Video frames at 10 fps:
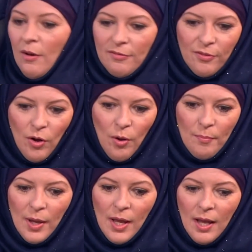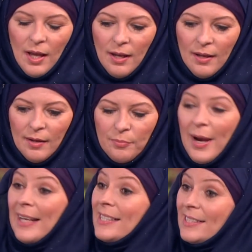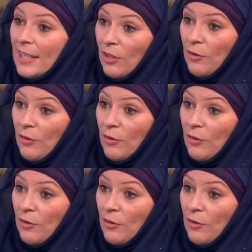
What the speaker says: from practicing